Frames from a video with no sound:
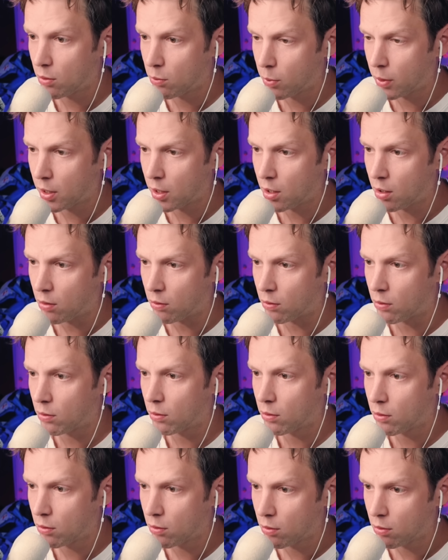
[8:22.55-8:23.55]
Where'd it go?
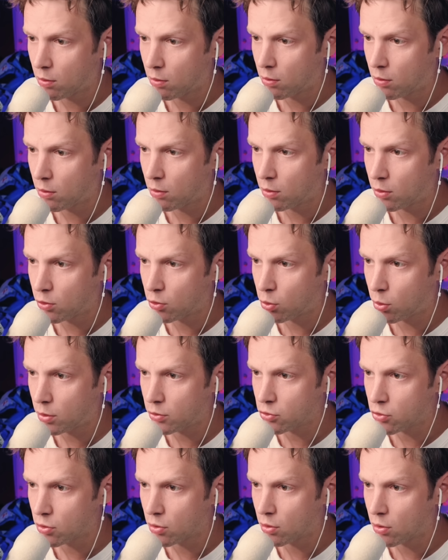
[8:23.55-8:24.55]

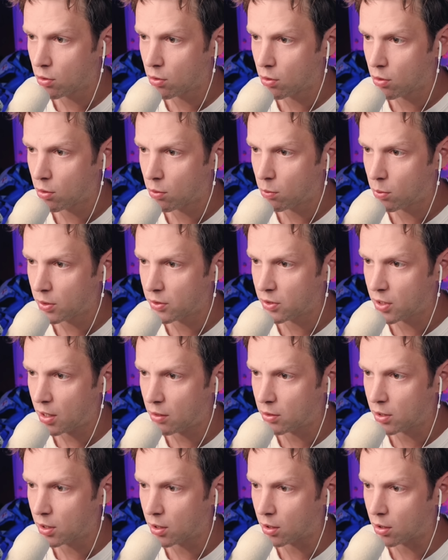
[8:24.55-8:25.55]
Torch? What's
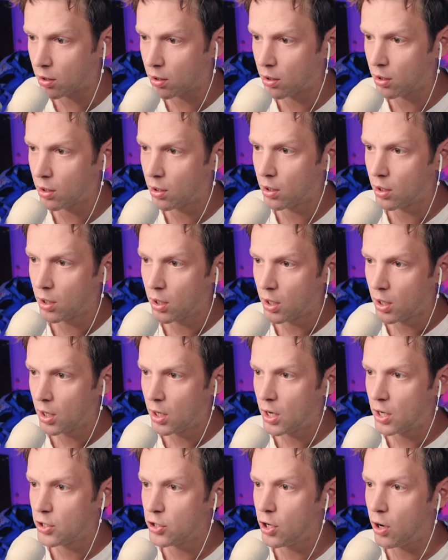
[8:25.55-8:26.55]
down here?
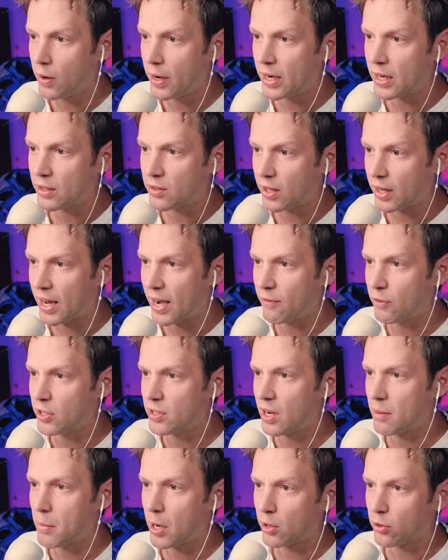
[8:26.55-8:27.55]
Yo, and it's like every
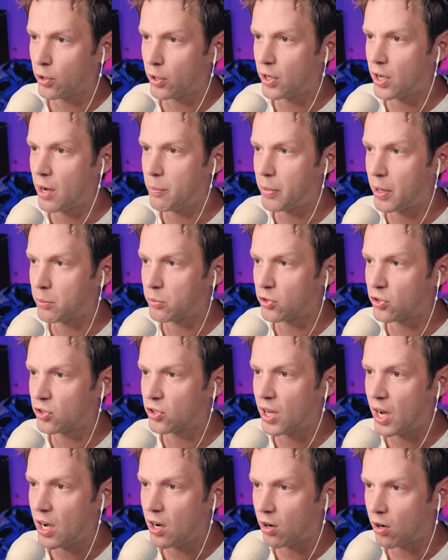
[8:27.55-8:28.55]
time I look up, I'm
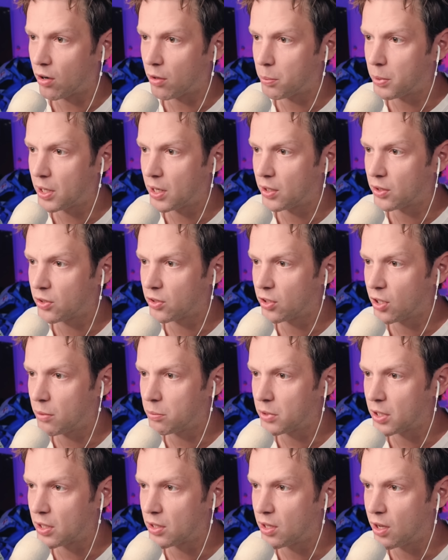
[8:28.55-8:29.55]
scared because
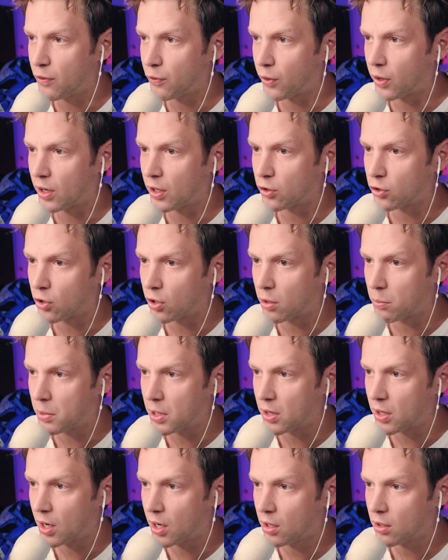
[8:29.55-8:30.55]
something different is going to be
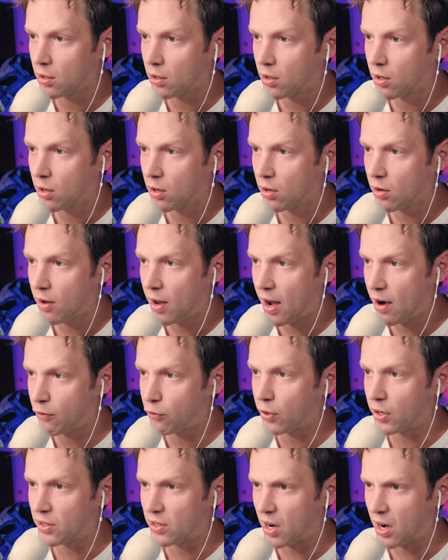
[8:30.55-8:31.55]
there.
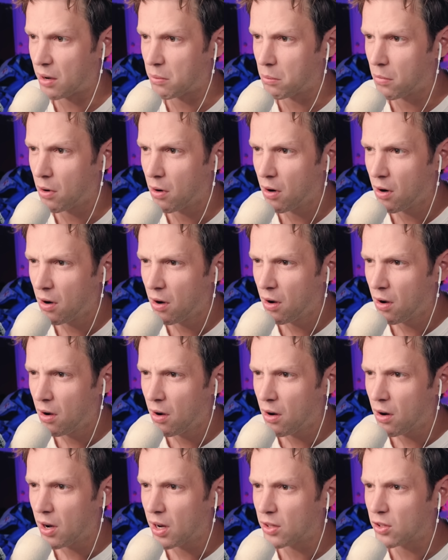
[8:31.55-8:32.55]
Every time.
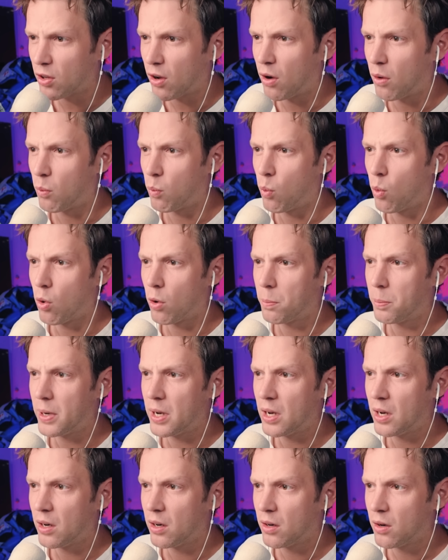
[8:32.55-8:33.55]
It's all
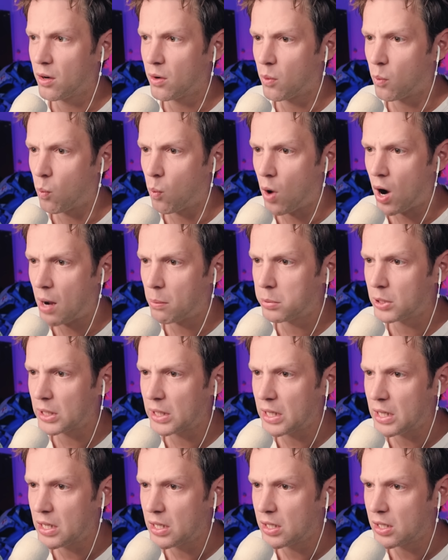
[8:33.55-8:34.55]
warping,
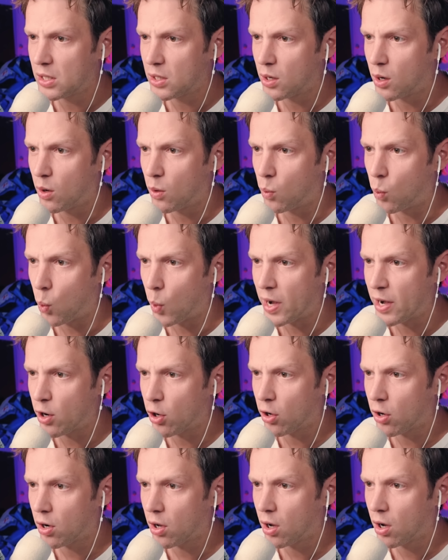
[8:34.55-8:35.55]
wobbly,
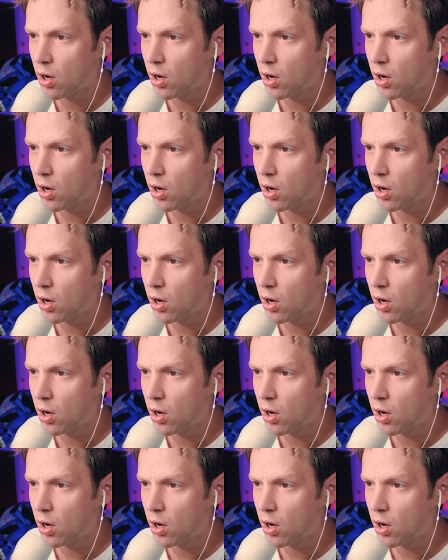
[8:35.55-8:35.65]
weird.